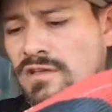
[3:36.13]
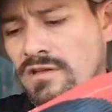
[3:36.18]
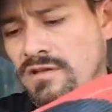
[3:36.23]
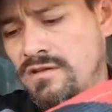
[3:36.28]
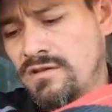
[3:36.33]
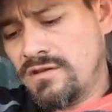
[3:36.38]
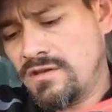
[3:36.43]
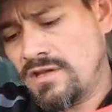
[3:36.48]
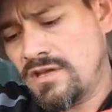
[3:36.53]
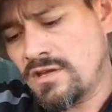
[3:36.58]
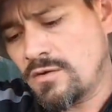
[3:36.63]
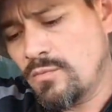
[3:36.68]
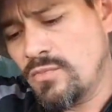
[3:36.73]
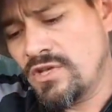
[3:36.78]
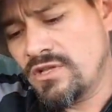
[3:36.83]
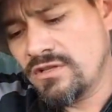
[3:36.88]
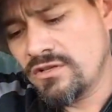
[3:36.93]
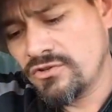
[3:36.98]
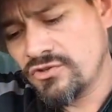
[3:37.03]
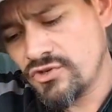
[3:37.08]
It can
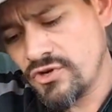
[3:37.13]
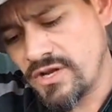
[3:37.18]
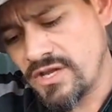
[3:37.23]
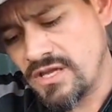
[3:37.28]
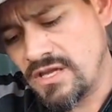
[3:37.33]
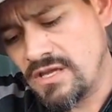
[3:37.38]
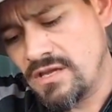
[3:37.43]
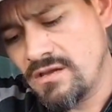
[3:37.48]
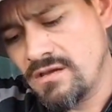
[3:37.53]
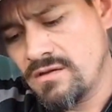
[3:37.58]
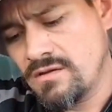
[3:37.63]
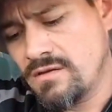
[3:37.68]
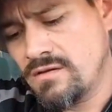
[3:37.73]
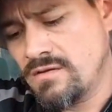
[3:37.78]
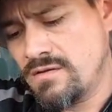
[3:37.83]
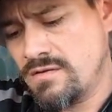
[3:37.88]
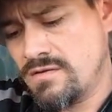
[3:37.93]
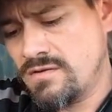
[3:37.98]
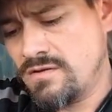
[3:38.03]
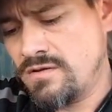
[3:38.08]
be a little tricky,
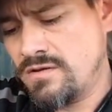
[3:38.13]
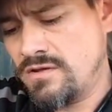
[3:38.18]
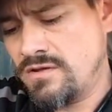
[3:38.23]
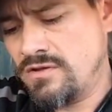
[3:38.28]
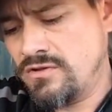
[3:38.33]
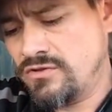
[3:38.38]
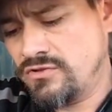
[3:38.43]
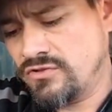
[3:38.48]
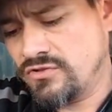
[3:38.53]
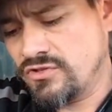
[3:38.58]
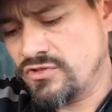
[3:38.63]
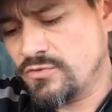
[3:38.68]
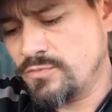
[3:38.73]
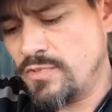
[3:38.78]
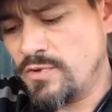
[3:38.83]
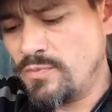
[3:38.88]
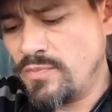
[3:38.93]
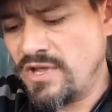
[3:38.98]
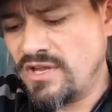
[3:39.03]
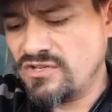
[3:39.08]
so just
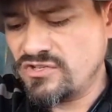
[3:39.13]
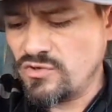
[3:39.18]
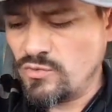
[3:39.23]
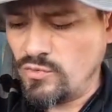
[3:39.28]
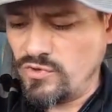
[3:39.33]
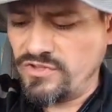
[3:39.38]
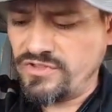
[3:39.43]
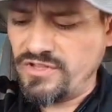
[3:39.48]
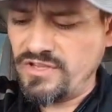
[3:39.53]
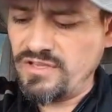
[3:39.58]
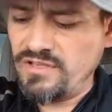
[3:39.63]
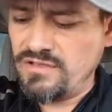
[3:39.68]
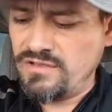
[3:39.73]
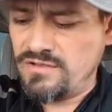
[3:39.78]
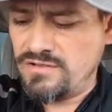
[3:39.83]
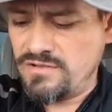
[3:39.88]
be patient with it.